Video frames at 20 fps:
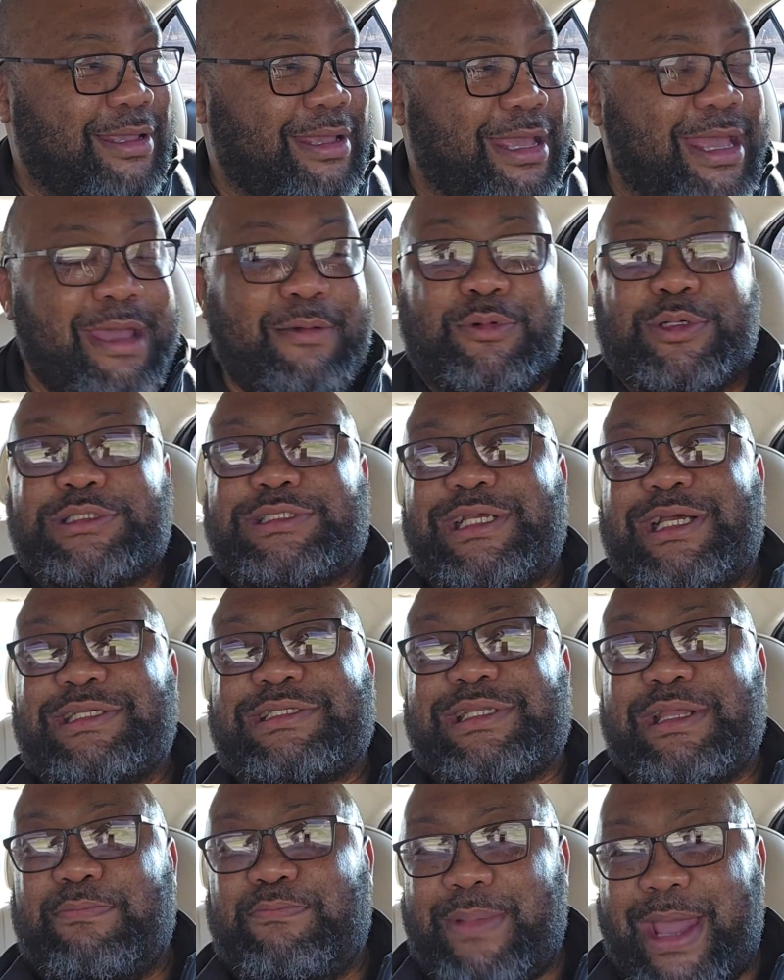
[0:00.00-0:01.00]
It was
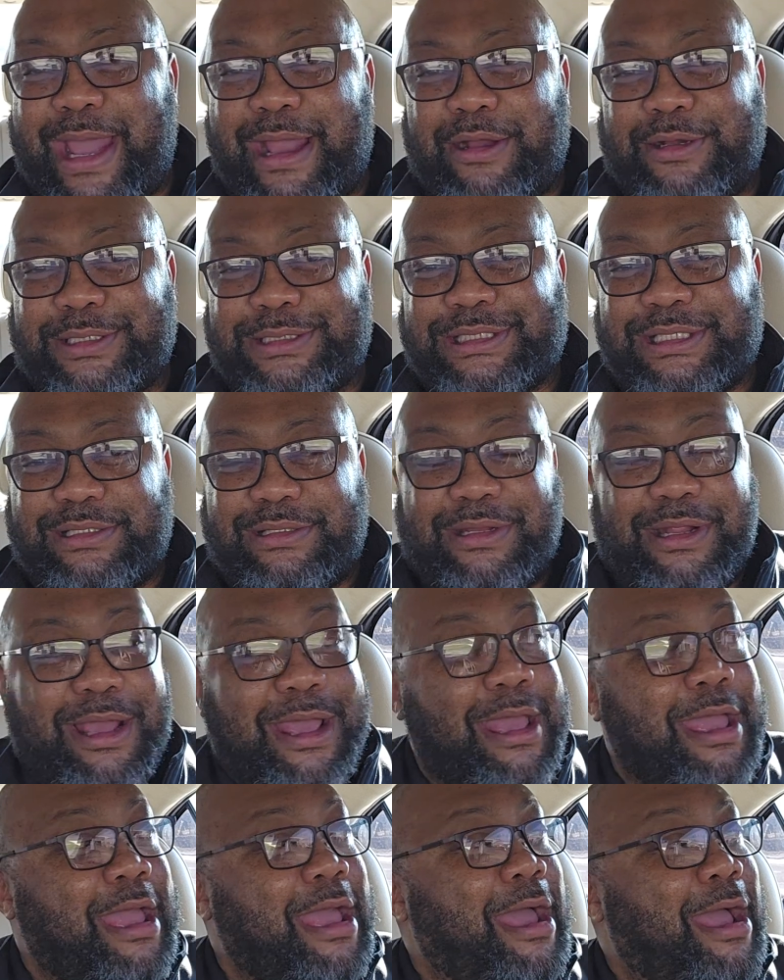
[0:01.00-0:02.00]
just embarrassing.
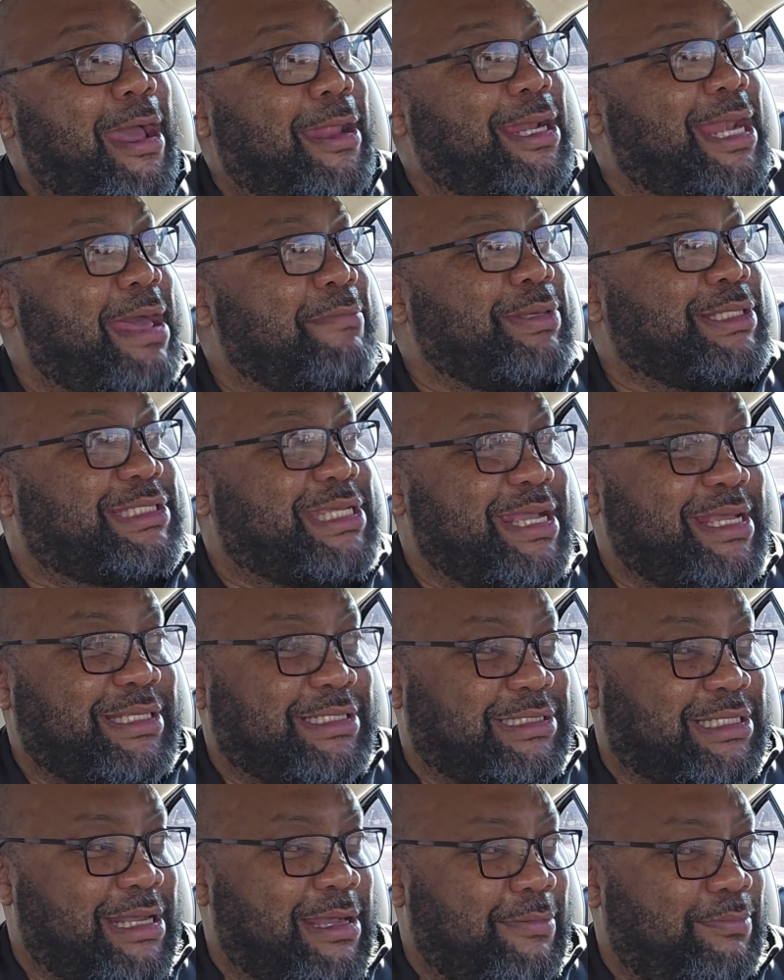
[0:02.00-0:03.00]
Let me tell you
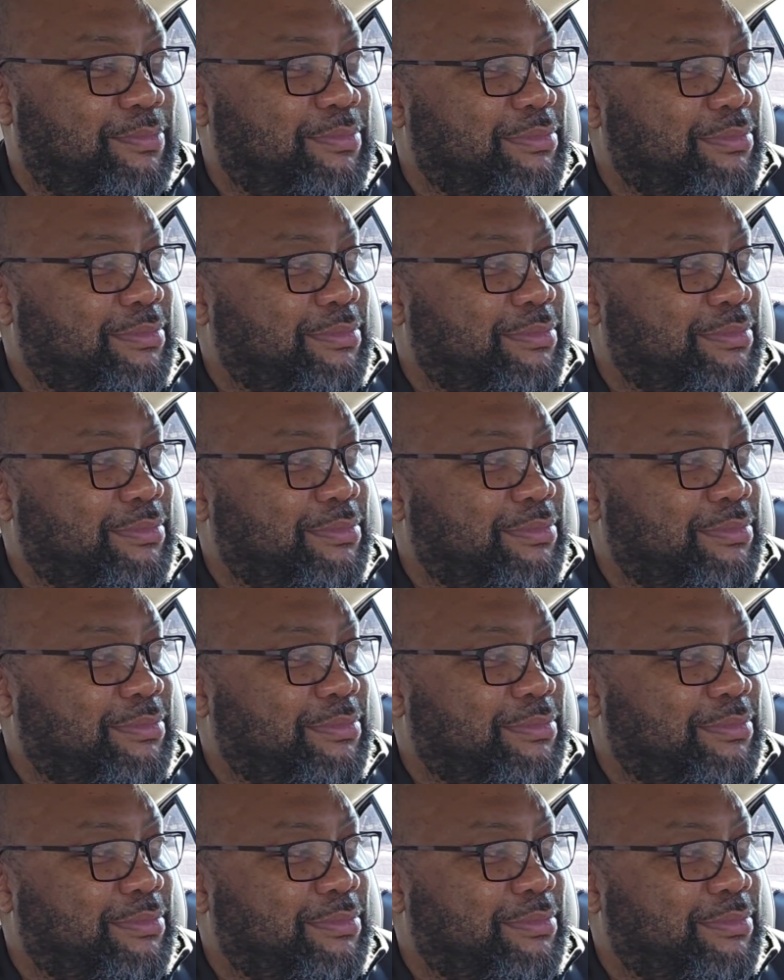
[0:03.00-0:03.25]
something.